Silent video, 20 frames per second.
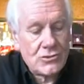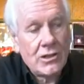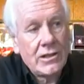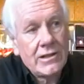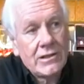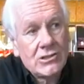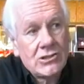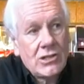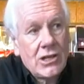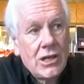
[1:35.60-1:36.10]

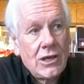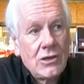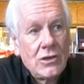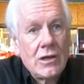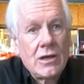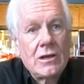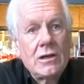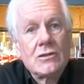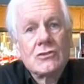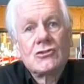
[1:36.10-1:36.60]
let's
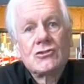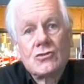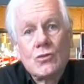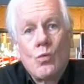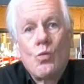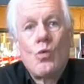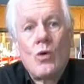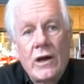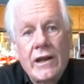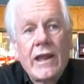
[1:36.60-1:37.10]
say
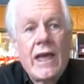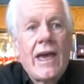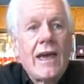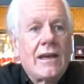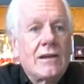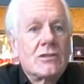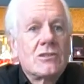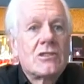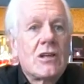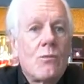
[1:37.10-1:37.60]
someone
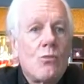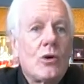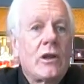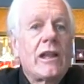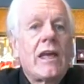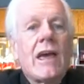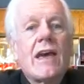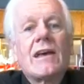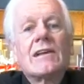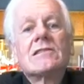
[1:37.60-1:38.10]
has
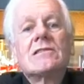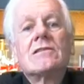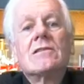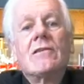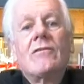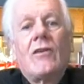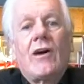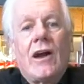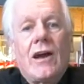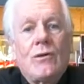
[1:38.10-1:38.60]

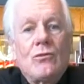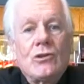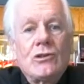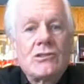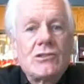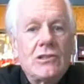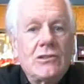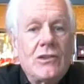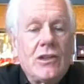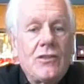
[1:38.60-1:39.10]
the
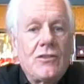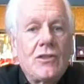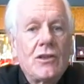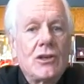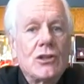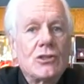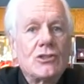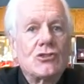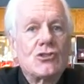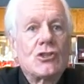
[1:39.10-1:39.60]
virus and they
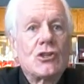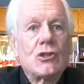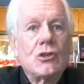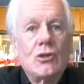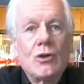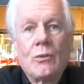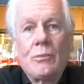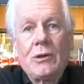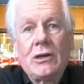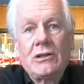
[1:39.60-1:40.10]
think it's
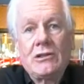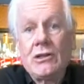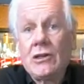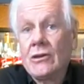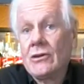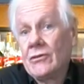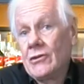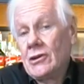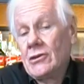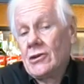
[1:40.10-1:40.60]
no big
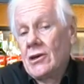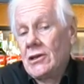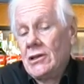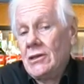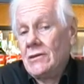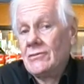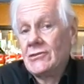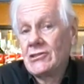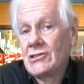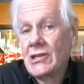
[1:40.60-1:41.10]
deal. They're
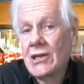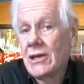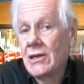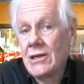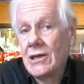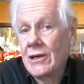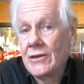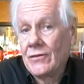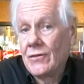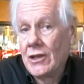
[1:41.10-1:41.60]
not even
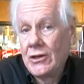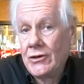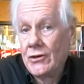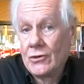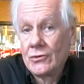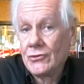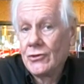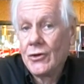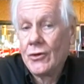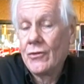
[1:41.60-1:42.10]
sick yet. They
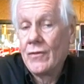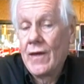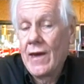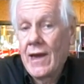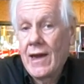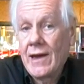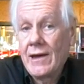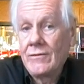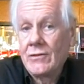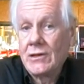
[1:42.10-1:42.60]
don't know
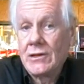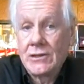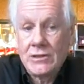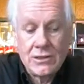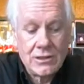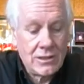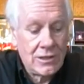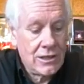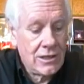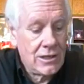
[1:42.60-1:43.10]
they have it.
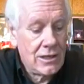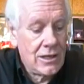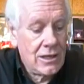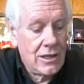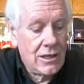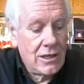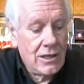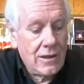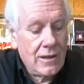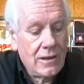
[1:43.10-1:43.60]

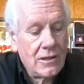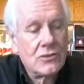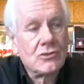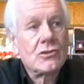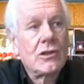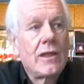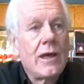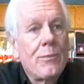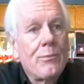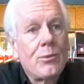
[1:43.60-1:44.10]
And
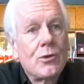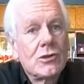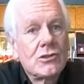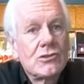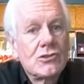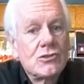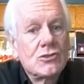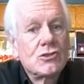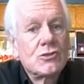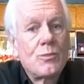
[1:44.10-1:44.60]
so that
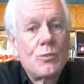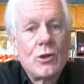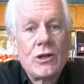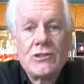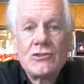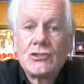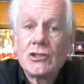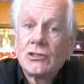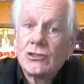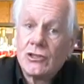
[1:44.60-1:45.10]
person
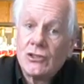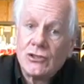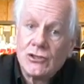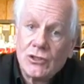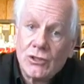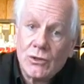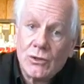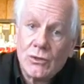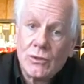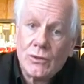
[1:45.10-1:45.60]
spreads it to
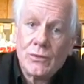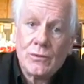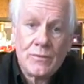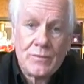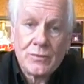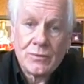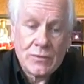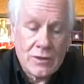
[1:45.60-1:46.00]
2.